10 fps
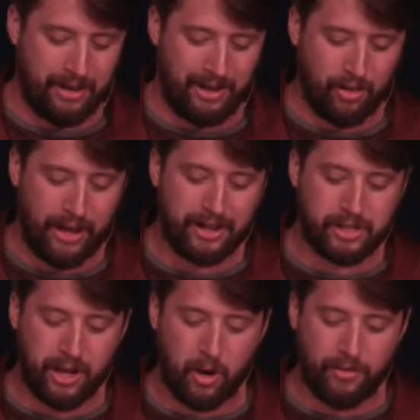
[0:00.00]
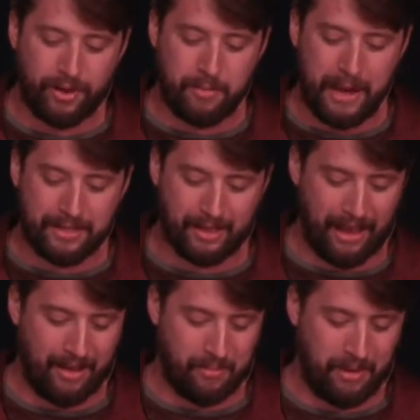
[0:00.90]
"Let us go over to
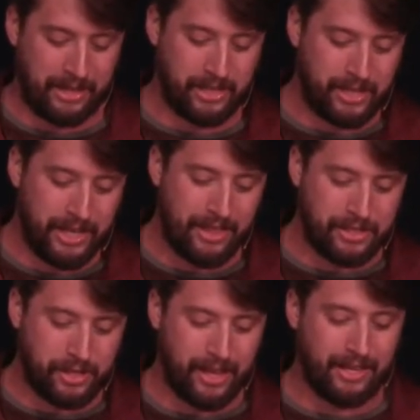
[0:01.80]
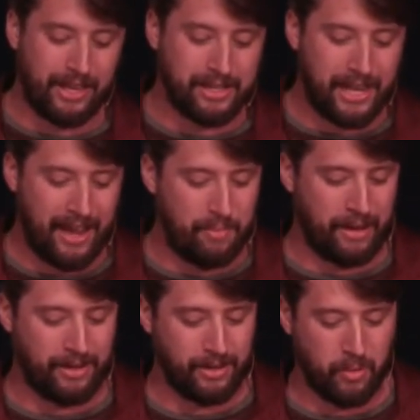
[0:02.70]
Bethlehem and see this thing that has
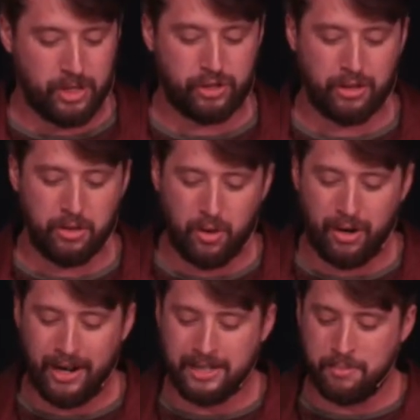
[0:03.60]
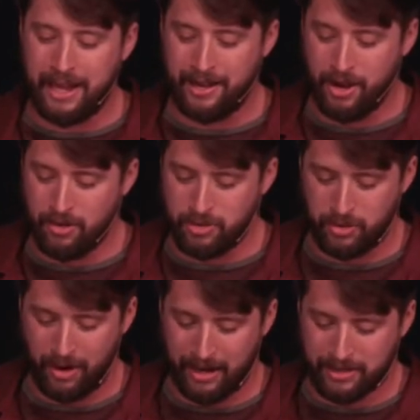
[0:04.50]
happened, which the Lord has made known to
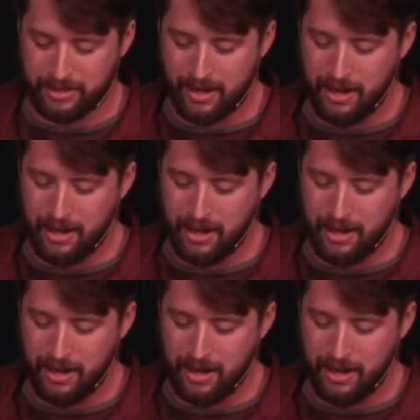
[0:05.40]
us."